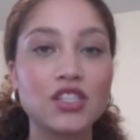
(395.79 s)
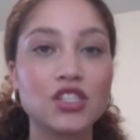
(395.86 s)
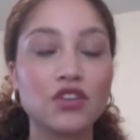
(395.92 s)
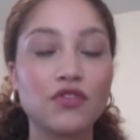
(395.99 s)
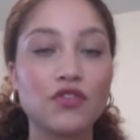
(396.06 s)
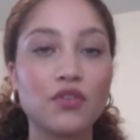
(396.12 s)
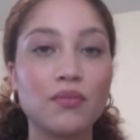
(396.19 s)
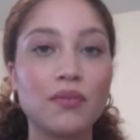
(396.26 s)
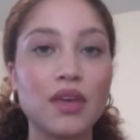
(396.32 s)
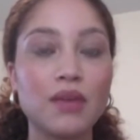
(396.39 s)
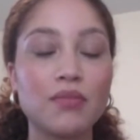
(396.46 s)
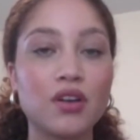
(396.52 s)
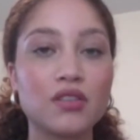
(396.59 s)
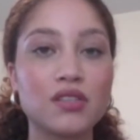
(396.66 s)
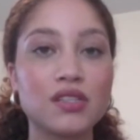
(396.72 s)
So for me
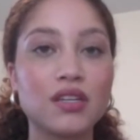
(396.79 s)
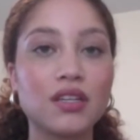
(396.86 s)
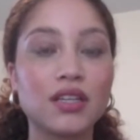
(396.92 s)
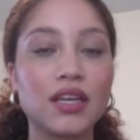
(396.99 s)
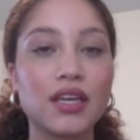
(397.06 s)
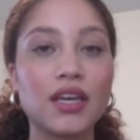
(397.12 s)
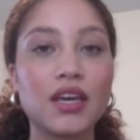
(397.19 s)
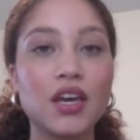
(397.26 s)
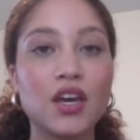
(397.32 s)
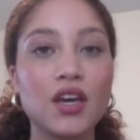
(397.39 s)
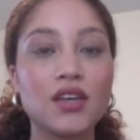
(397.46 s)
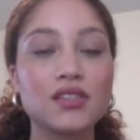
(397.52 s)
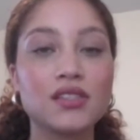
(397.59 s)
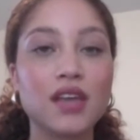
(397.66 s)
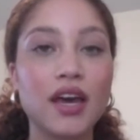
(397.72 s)
personally,
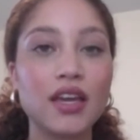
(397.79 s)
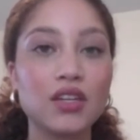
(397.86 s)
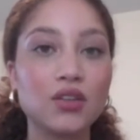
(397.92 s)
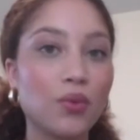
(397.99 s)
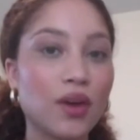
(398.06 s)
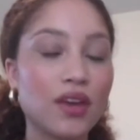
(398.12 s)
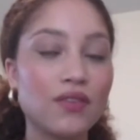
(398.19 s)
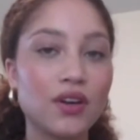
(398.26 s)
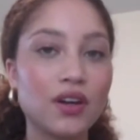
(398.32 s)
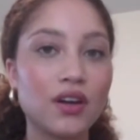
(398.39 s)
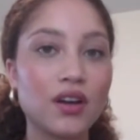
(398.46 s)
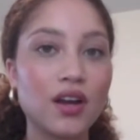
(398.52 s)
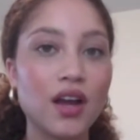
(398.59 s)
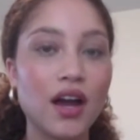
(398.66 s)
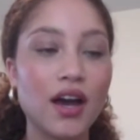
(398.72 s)
signed a
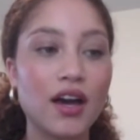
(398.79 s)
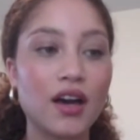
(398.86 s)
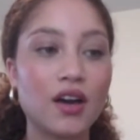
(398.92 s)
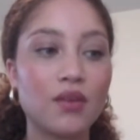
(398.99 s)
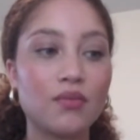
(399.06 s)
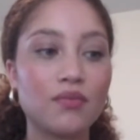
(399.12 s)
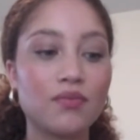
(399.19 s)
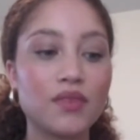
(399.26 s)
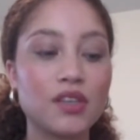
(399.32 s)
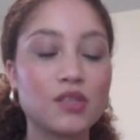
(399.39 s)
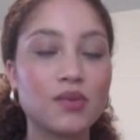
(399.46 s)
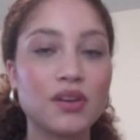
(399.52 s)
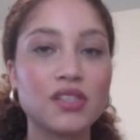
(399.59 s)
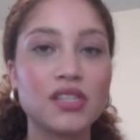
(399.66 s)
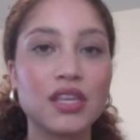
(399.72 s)
waiver
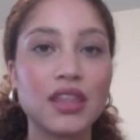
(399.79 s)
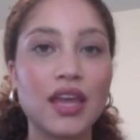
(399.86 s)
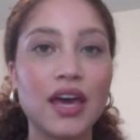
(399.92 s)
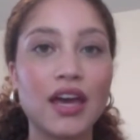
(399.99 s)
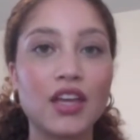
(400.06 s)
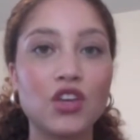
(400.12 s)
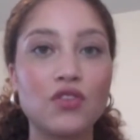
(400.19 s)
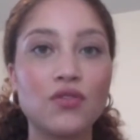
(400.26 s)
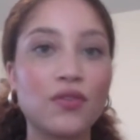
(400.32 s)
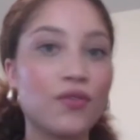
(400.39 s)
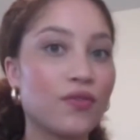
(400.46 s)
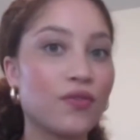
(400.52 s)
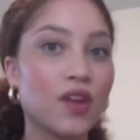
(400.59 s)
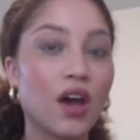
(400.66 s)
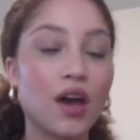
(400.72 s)
expressing that you have
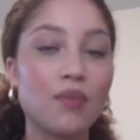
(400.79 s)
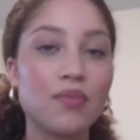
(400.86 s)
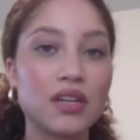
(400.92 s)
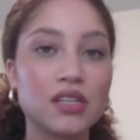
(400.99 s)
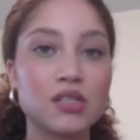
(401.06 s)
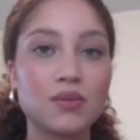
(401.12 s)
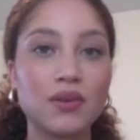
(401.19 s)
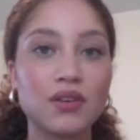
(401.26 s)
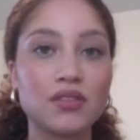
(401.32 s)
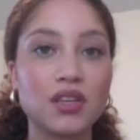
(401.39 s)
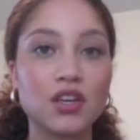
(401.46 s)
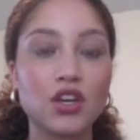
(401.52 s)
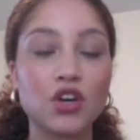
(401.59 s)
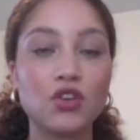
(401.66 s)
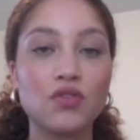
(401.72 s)
not been experiencing
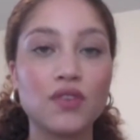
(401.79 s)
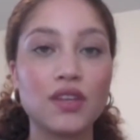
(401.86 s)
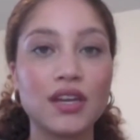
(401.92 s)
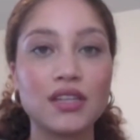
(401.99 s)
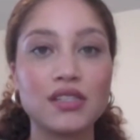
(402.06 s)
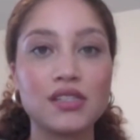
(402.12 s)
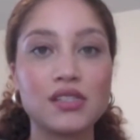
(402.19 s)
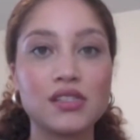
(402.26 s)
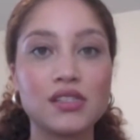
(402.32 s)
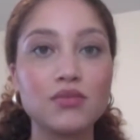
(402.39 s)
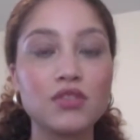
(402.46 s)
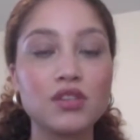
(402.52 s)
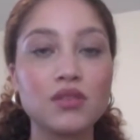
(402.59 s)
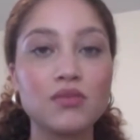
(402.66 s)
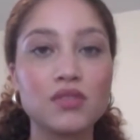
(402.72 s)
COVID-19
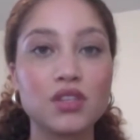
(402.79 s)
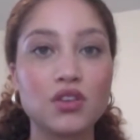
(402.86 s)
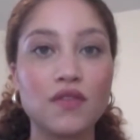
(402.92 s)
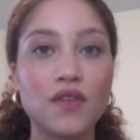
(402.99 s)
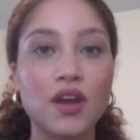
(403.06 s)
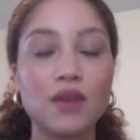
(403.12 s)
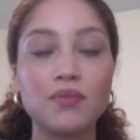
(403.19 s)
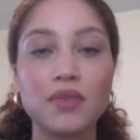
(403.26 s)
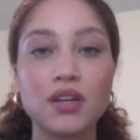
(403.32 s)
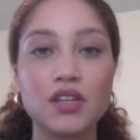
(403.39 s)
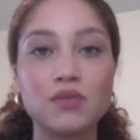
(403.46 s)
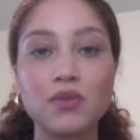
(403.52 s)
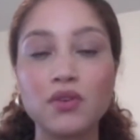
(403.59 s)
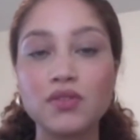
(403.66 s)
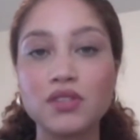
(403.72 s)
symptoms, you have not been
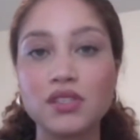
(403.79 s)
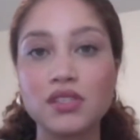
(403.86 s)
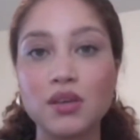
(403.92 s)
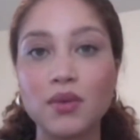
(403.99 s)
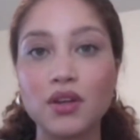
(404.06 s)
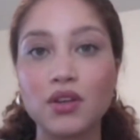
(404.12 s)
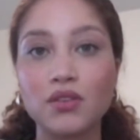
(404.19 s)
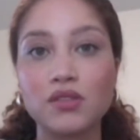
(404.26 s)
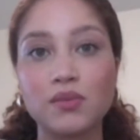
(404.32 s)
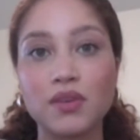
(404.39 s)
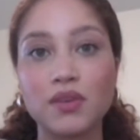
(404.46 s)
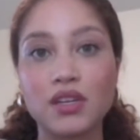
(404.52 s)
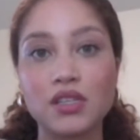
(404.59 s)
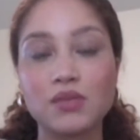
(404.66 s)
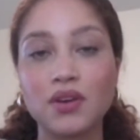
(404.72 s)
exposed to someone who's been
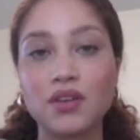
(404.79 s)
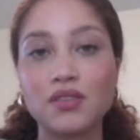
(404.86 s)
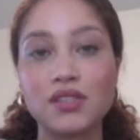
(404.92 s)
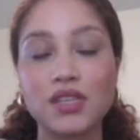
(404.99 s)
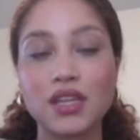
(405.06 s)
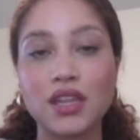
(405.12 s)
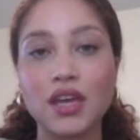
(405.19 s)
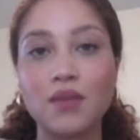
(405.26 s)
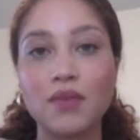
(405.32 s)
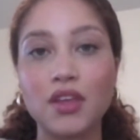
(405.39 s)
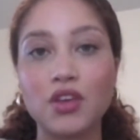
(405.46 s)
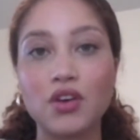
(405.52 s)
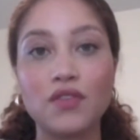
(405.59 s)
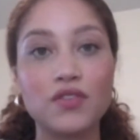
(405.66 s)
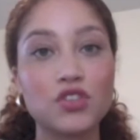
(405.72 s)
experiencing them, and
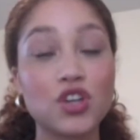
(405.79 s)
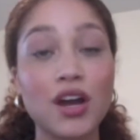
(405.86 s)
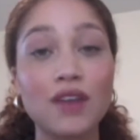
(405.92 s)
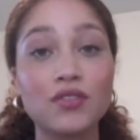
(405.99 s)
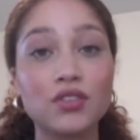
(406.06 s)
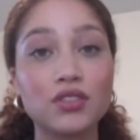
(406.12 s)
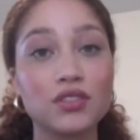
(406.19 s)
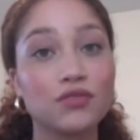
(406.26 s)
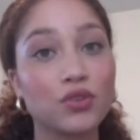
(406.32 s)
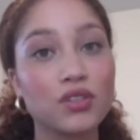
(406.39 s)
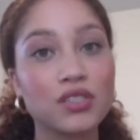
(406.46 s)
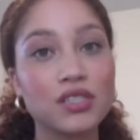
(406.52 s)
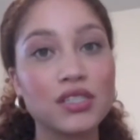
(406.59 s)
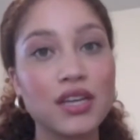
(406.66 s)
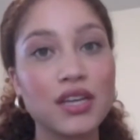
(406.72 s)
you haven't traveled in
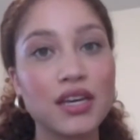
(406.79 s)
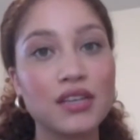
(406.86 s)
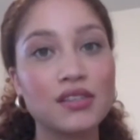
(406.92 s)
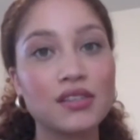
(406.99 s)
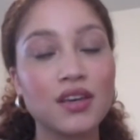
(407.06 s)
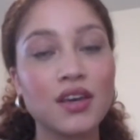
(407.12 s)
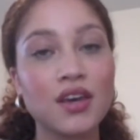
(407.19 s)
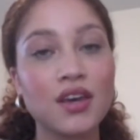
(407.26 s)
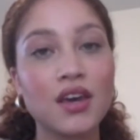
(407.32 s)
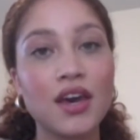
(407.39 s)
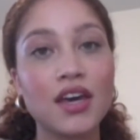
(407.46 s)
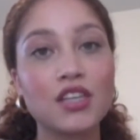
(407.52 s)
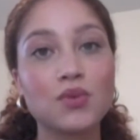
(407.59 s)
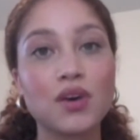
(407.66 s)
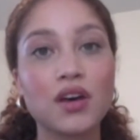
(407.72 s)
14 days,
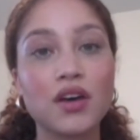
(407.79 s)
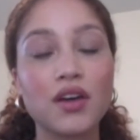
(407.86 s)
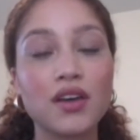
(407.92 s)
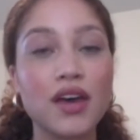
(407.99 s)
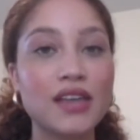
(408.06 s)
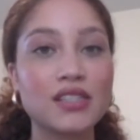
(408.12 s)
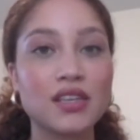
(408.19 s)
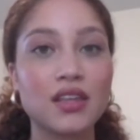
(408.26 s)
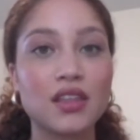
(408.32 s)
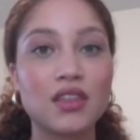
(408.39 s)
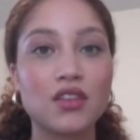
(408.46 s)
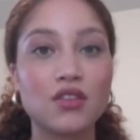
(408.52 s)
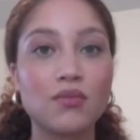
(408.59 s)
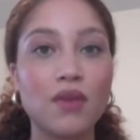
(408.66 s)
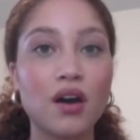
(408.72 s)
as well as a
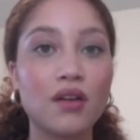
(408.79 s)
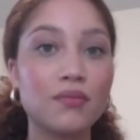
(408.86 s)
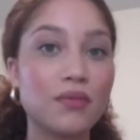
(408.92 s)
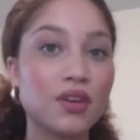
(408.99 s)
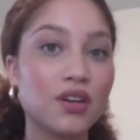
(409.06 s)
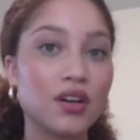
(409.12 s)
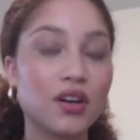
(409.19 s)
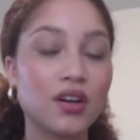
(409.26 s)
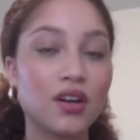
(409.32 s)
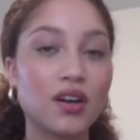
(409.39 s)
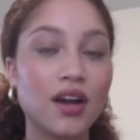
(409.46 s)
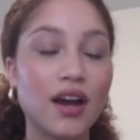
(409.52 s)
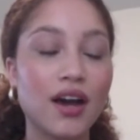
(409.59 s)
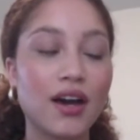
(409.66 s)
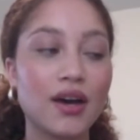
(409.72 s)
thermometer
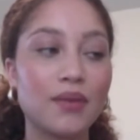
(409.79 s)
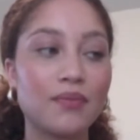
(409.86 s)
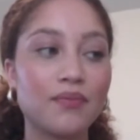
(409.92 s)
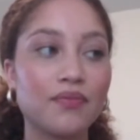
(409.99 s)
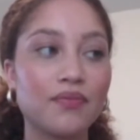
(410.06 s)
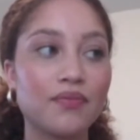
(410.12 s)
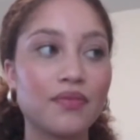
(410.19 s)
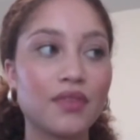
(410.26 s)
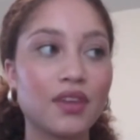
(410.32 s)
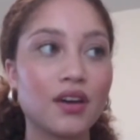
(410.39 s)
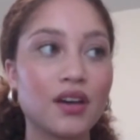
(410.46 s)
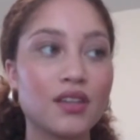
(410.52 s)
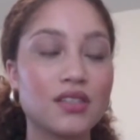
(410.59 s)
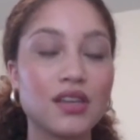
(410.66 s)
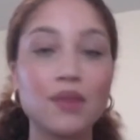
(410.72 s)

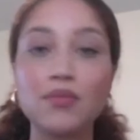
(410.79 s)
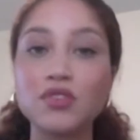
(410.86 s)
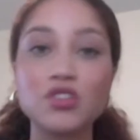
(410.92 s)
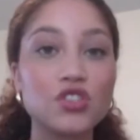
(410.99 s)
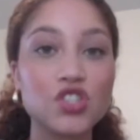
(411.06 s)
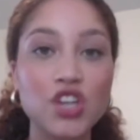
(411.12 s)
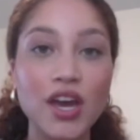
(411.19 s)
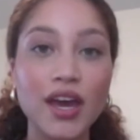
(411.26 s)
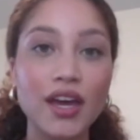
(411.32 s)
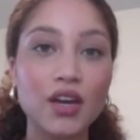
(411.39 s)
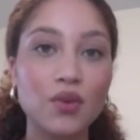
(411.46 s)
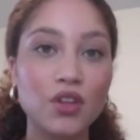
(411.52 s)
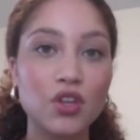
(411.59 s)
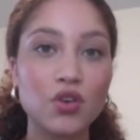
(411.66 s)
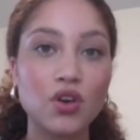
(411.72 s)
temperature check
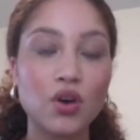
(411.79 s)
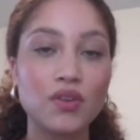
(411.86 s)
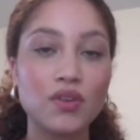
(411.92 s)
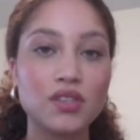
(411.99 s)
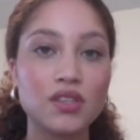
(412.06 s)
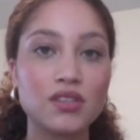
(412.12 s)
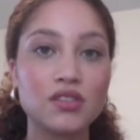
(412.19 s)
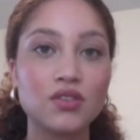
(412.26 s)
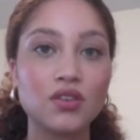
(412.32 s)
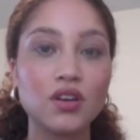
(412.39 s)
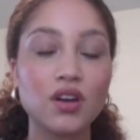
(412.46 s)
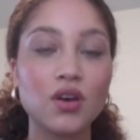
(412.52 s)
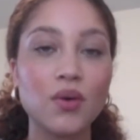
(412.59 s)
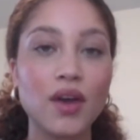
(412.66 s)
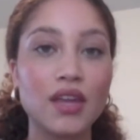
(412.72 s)
when you go into the
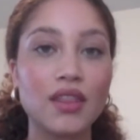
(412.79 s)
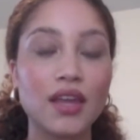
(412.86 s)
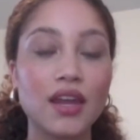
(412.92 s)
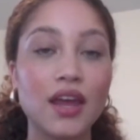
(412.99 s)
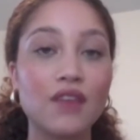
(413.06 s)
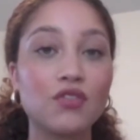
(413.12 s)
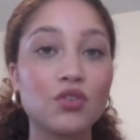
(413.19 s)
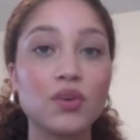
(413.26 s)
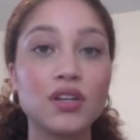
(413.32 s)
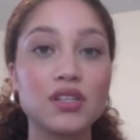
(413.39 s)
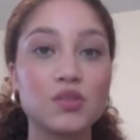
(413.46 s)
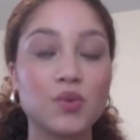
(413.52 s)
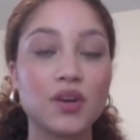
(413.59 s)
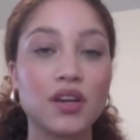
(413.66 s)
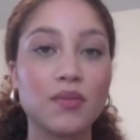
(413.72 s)
studio, and that everyone
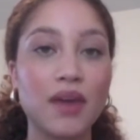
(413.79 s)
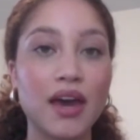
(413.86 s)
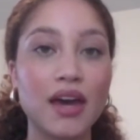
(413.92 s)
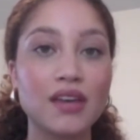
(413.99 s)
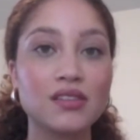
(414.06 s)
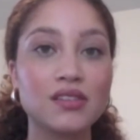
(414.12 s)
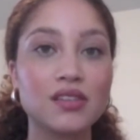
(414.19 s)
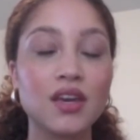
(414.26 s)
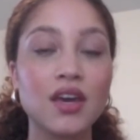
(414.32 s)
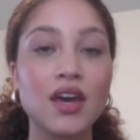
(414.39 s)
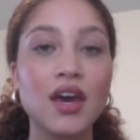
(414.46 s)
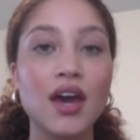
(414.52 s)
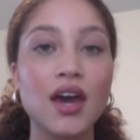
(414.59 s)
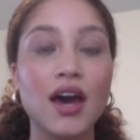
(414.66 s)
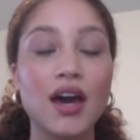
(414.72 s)
is wearing a mask
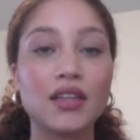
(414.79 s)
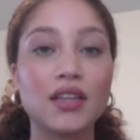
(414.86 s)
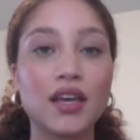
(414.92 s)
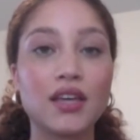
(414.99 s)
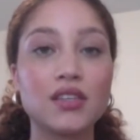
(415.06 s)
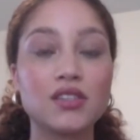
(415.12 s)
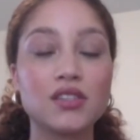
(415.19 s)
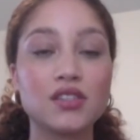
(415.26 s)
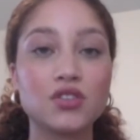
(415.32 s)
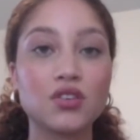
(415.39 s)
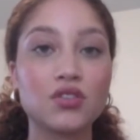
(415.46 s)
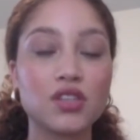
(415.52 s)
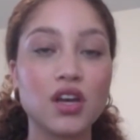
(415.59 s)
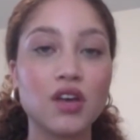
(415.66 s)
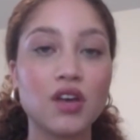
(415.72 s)
unless your
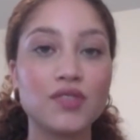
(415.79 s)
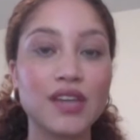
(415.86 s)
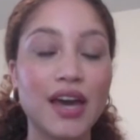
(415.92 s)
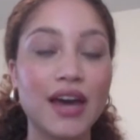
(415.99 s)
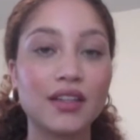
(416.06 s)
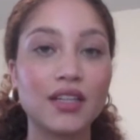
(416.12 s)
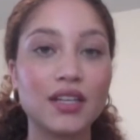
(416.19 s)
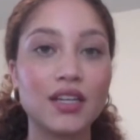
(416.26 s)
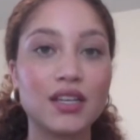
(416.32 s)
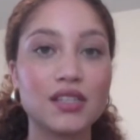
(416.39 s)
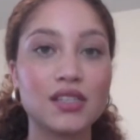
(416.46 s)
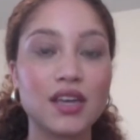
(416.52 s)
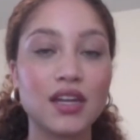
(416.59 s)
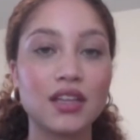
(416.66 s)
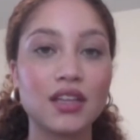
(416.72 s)
talent is
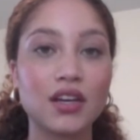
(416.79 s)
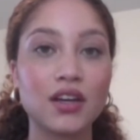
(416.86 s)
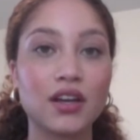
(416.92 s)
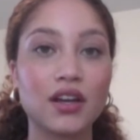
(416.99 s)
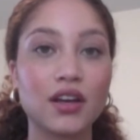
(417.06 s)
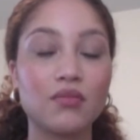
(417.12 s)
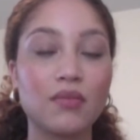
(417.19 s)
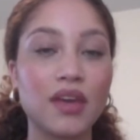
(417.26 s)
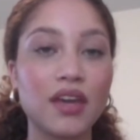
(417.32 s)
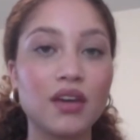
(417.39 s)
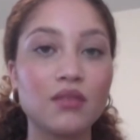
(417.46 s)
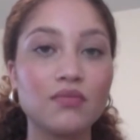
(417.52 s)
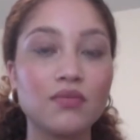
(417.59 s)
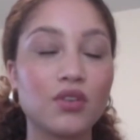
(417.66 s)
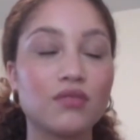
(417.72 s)
getting their hair and
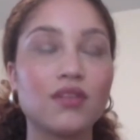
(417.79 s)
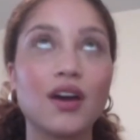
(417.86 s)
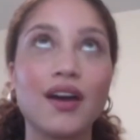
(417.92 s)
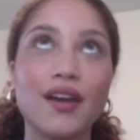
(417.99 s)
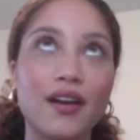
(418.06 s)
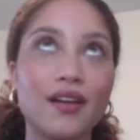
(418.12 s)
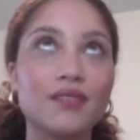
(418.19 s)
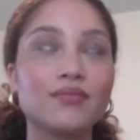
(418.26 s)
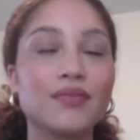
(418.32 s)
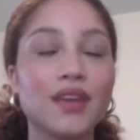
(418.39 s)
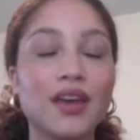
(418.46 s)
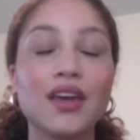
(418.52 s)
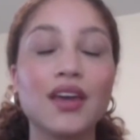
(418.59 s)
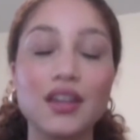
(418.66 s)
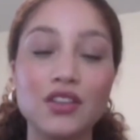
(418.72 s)
makeup, or not hair,
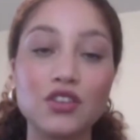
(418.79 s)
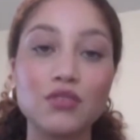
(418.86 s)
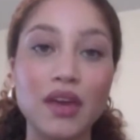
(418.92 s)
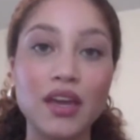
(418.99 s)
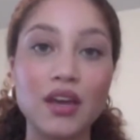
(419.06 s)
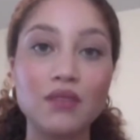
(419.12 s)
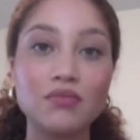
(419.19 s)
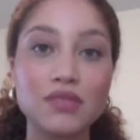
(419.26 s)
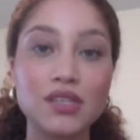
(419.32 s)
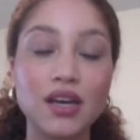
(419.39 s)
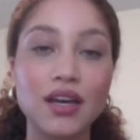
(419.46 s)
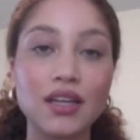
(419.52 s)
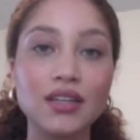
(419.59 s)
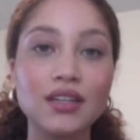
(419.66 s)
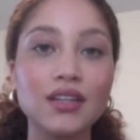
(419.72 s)
getting their makeup
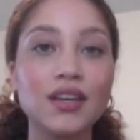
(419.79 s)
done.